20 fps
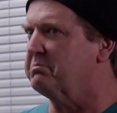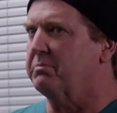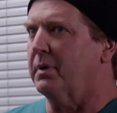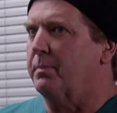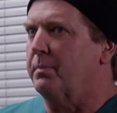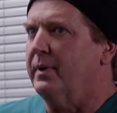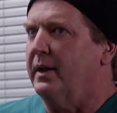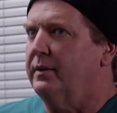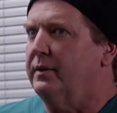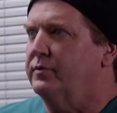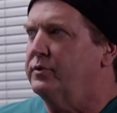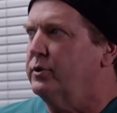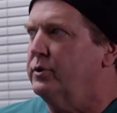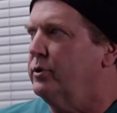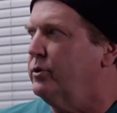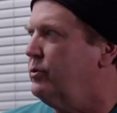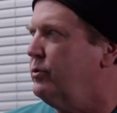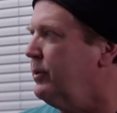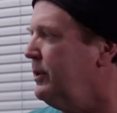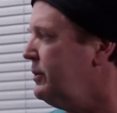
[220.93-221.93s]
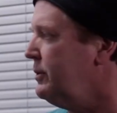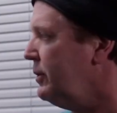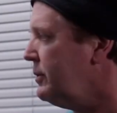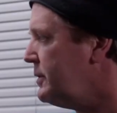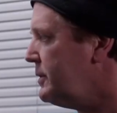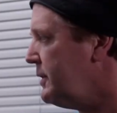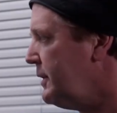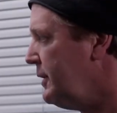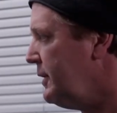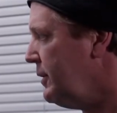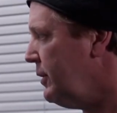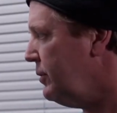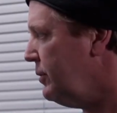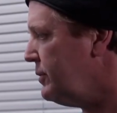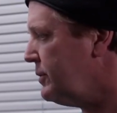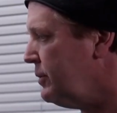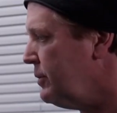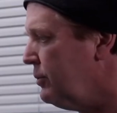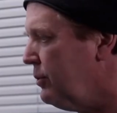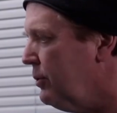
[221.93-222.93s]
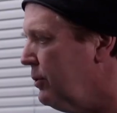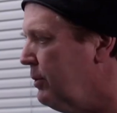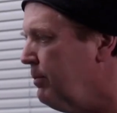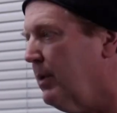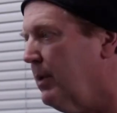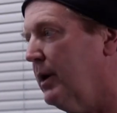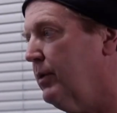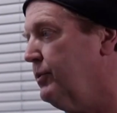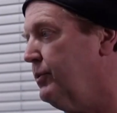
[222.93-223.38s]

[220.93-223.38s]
I'm head of surgery, not CEO. It's no longer my